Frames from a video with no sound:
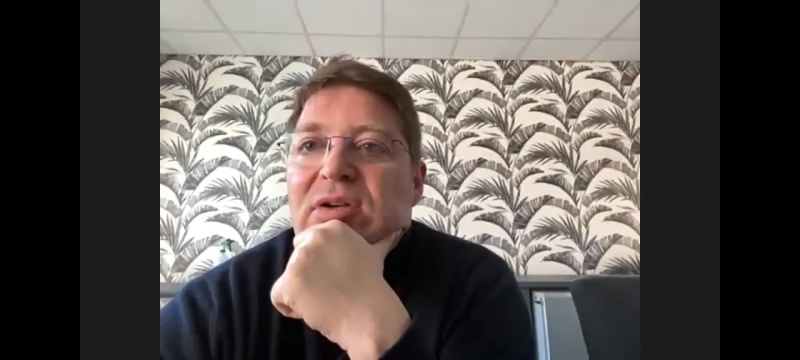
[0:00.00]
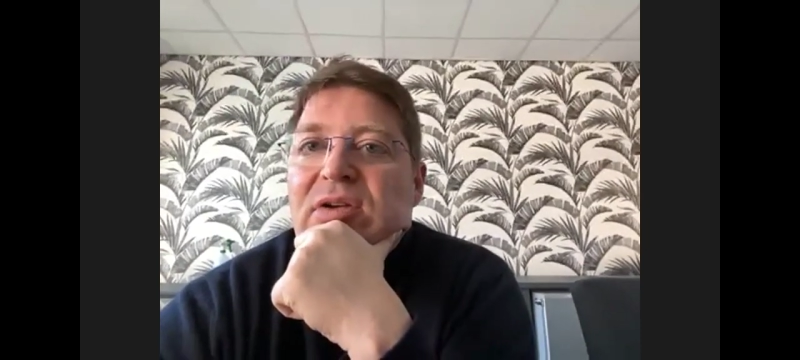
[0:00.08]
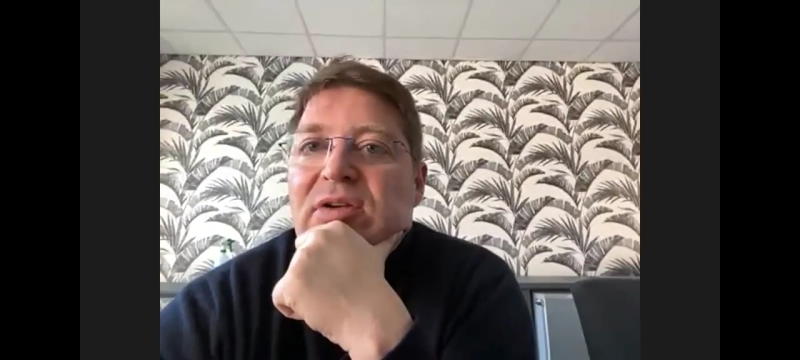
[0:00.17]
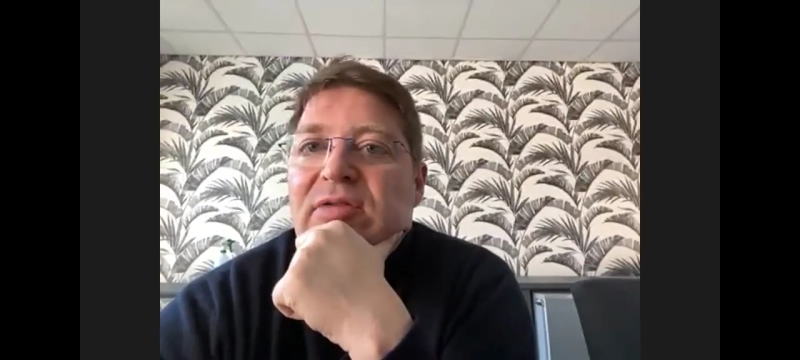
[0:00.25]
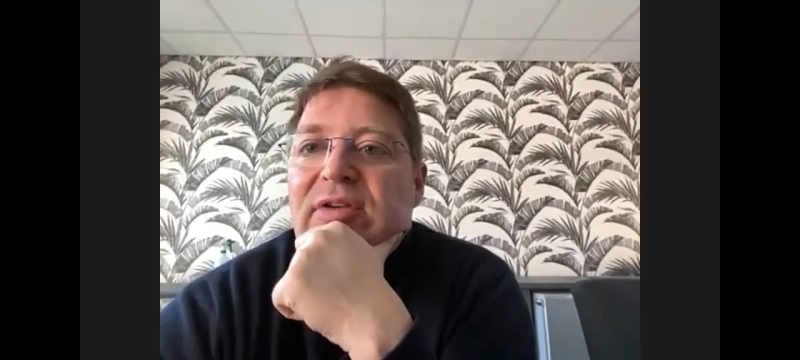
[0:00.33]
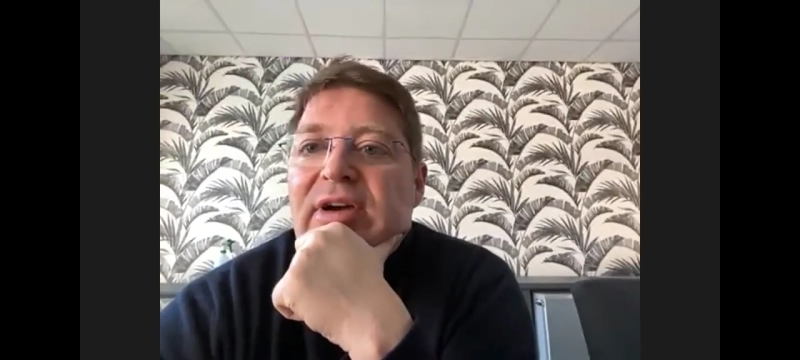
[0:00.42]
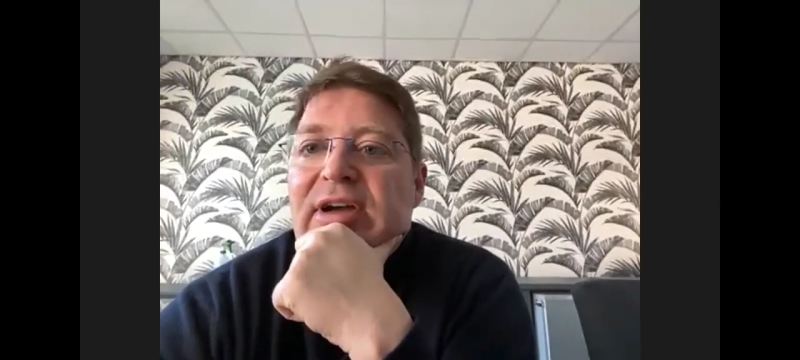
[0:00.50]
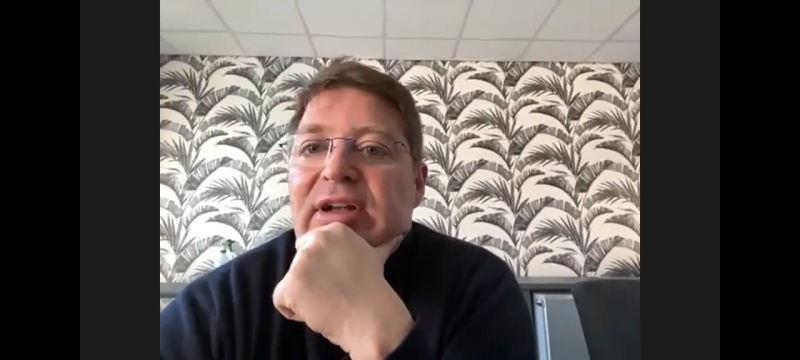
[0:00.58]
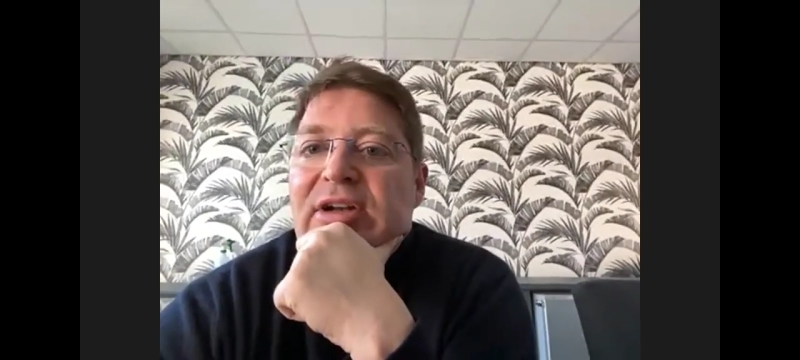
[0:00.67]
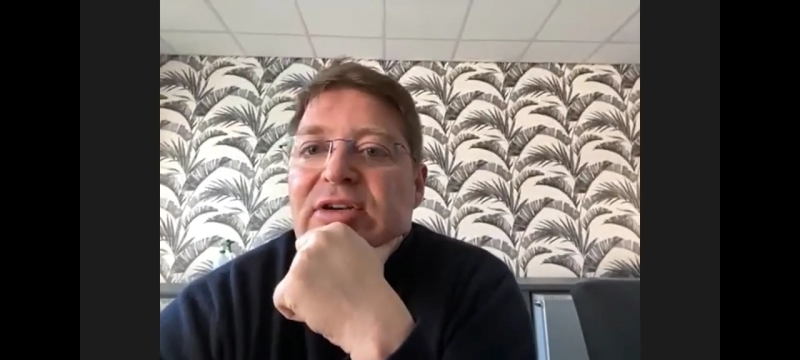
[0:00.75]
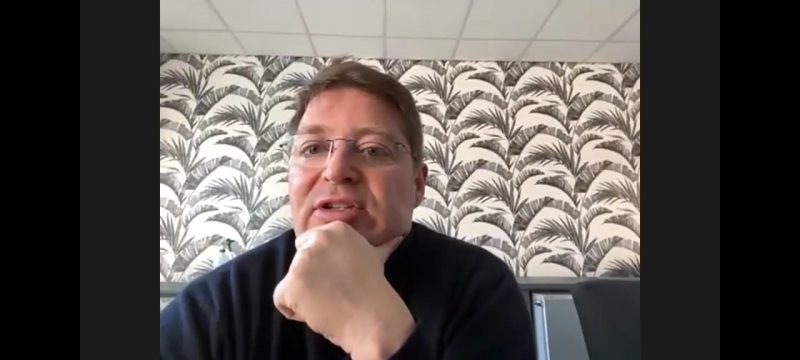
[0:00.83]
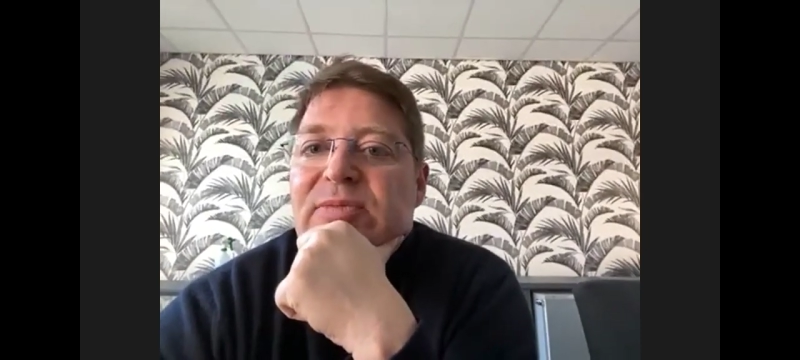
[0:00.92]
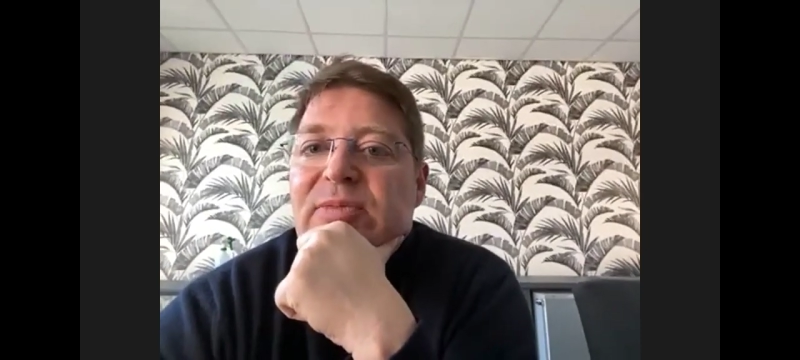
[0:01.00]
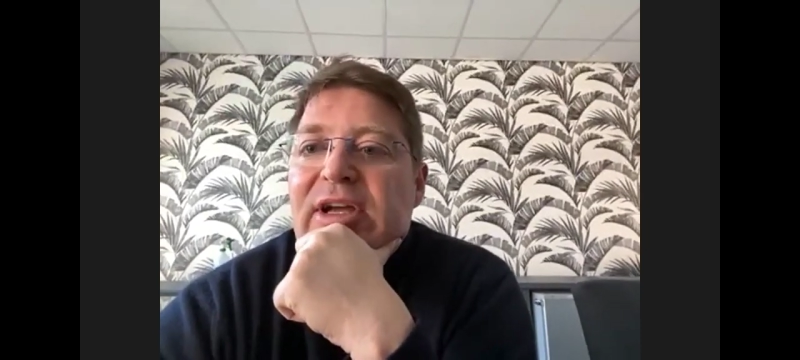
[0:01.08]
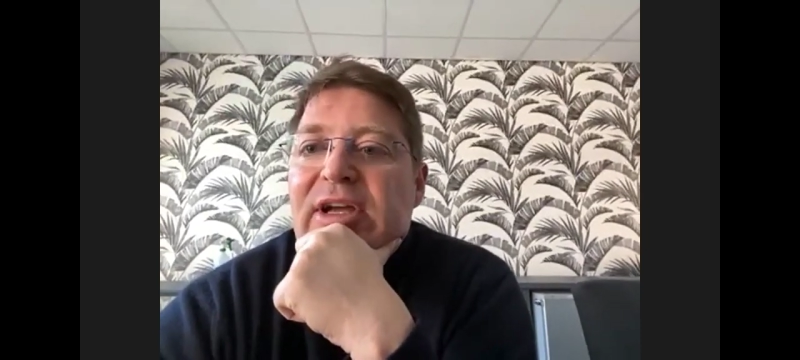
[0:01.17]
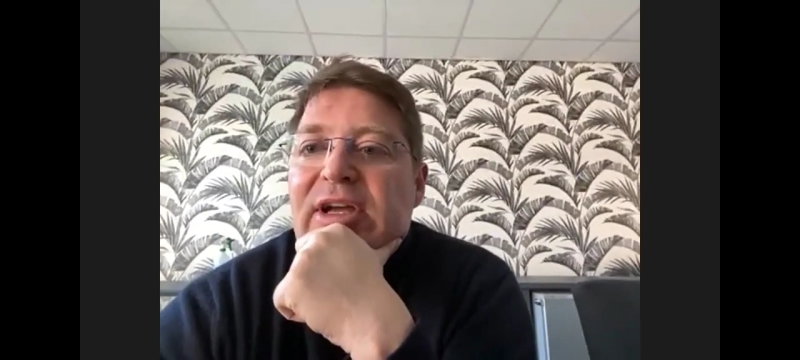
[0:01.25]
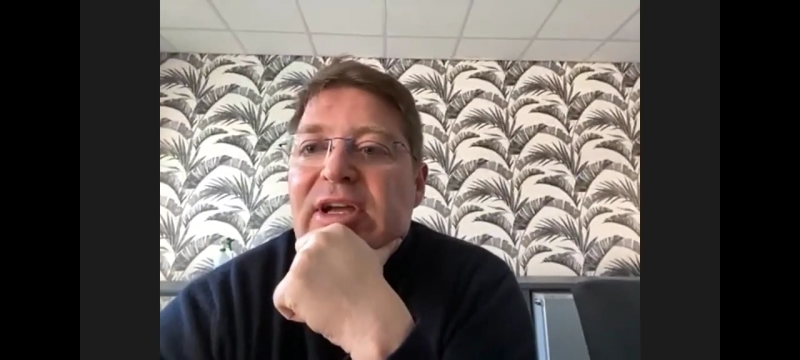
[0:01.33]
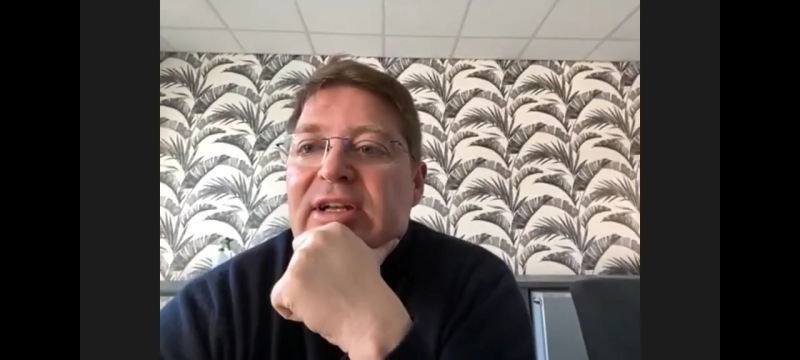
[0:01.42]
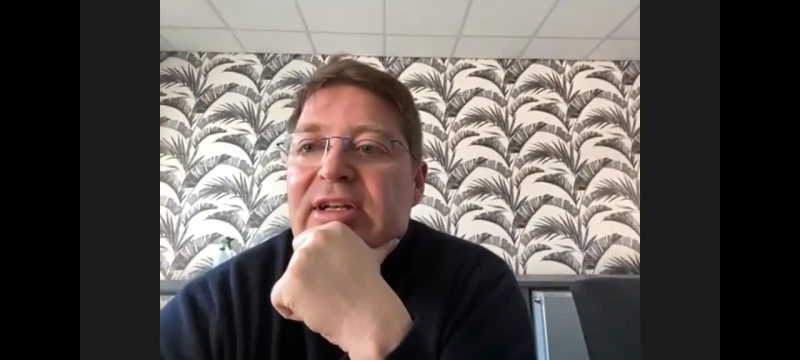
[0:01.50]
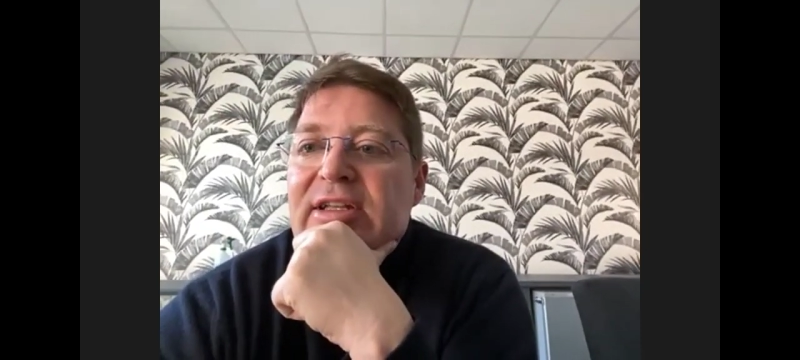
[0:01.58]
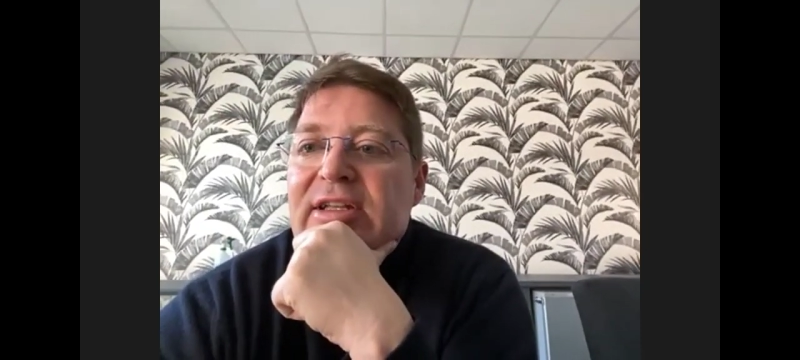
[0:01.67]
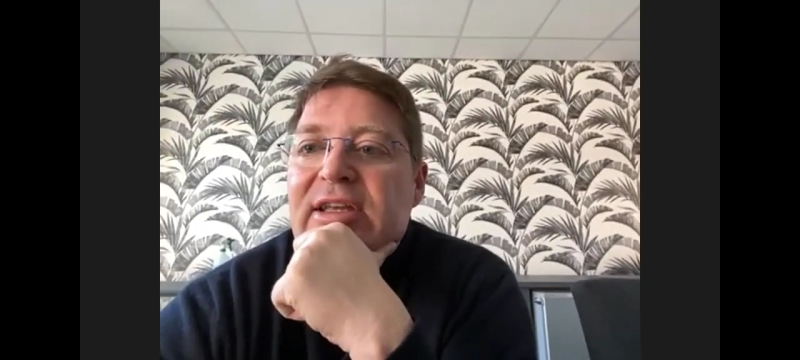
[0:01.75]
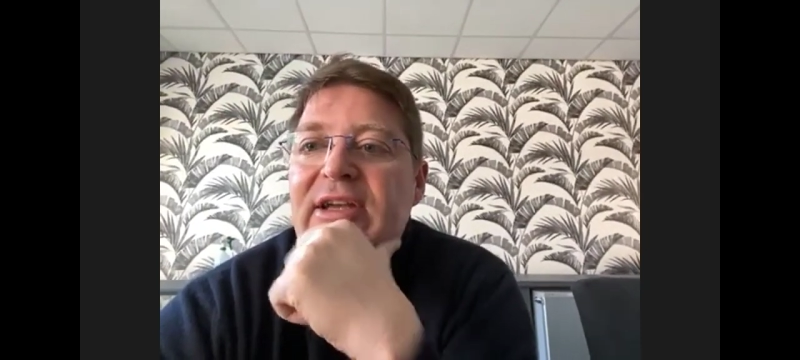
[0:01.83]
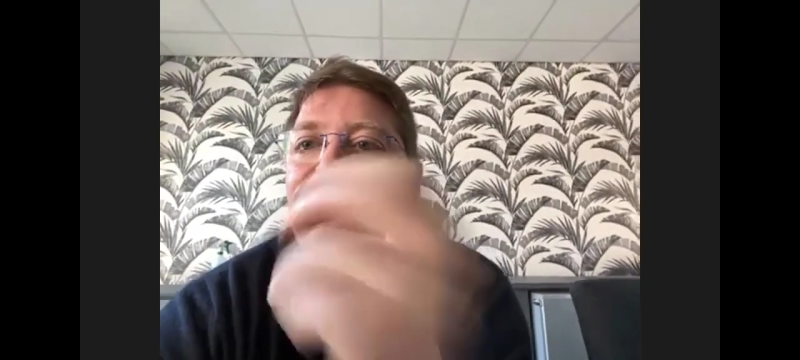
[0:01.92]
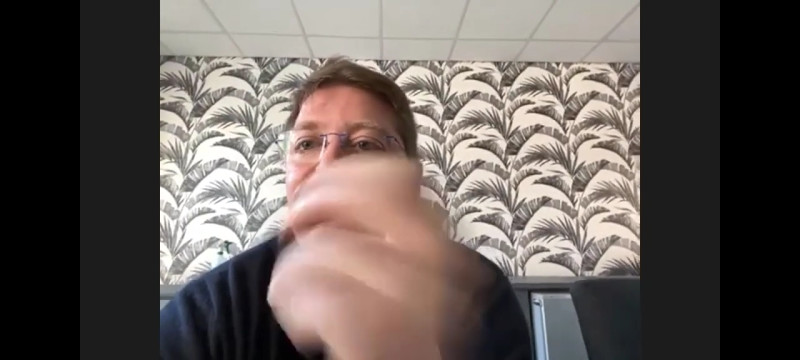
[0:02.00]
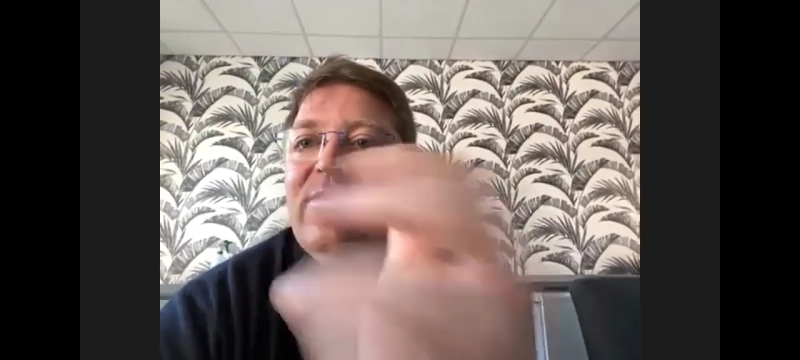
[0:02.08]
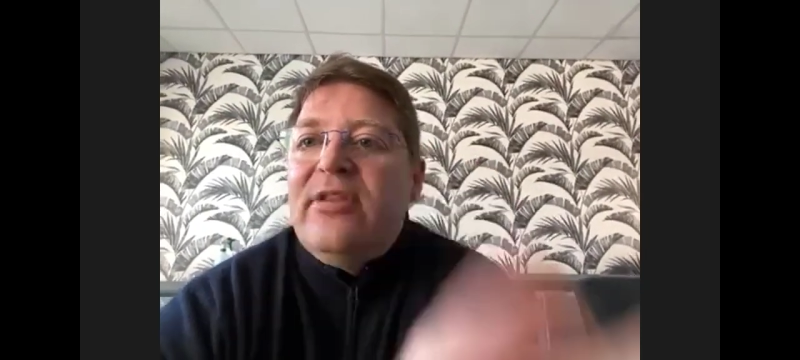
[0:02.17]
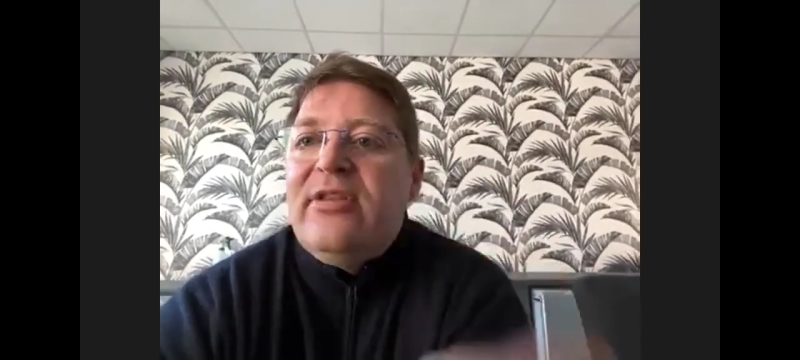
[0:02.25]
Have I lost Bradley there with